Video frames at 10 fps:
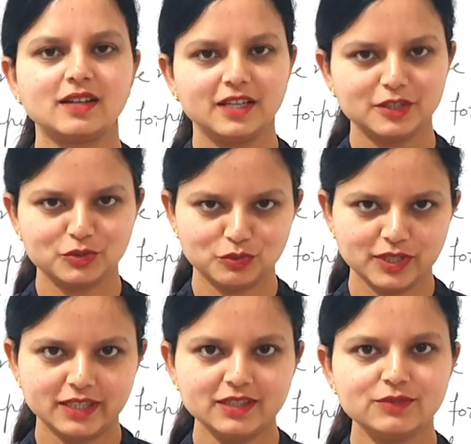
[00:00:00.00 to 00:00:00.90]
Dear
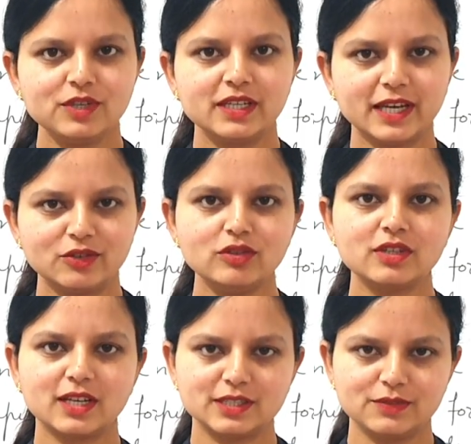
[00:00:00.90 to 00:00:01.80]
students, we cannot
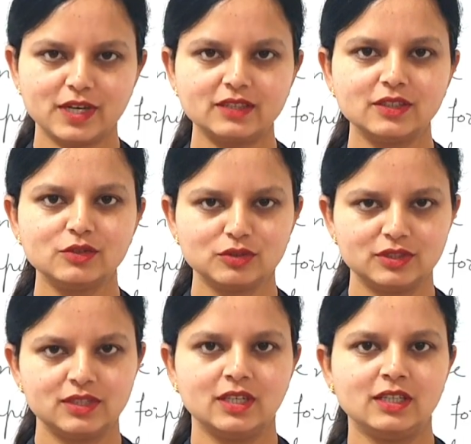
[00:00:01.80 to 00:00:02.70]
classify the
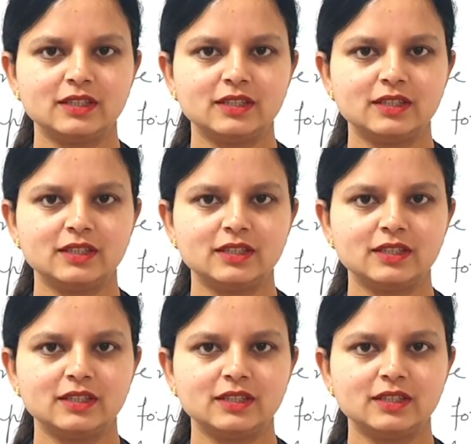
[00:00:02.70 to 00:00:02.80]
goods,